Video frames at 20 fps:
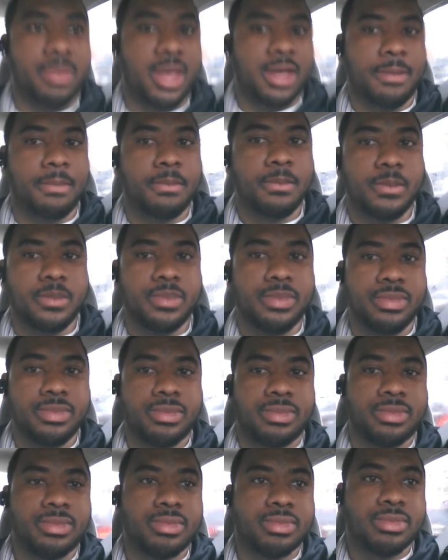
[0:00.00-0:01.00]

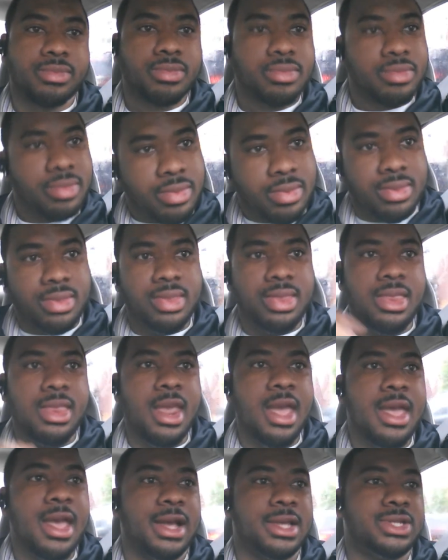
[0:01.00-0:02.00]

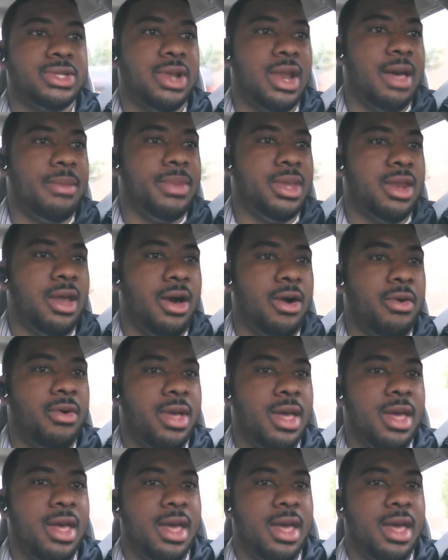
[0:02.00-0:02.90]
it? Yeah, so let me know.